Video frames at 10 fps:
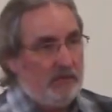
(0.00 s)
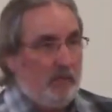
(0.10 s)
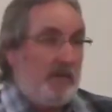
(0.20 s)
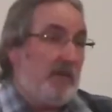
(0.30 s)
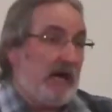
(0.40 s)

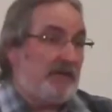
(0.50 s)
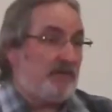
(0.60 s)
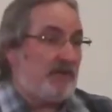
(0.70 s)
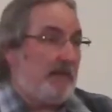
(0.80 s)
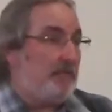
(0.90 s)
We might
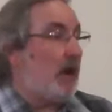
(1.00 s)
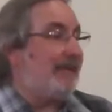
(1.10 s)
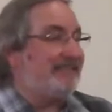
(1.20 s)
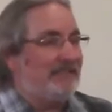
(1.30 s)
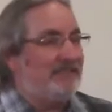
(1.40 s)
say
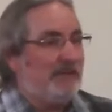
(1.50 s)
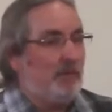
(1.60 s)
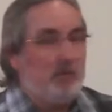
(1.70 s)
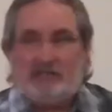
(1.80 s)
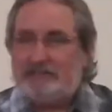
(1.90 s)
practicing
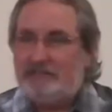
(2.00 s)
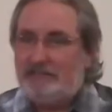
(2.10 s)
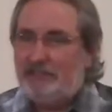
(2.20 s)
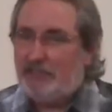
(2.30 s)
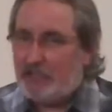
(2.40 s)
what
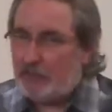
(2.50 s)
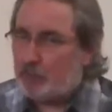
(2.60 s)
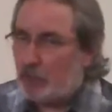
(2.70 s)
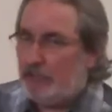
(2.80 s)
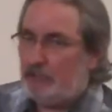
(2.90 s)
he
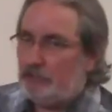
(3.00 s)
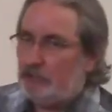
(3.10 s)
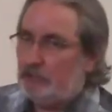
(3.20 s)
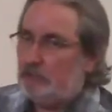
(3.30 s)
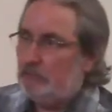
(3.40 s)
preached.